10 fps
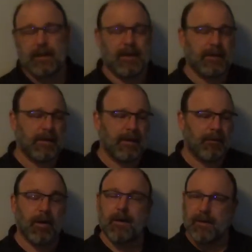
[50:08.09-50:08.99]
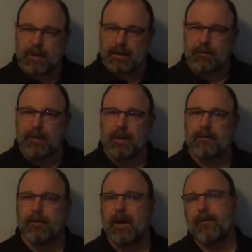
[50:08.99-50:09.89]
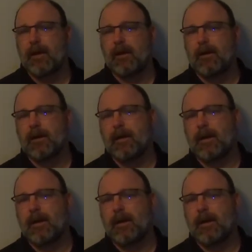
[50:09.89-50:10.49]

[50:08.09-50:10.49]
and uh, I want to thank you again for having a look,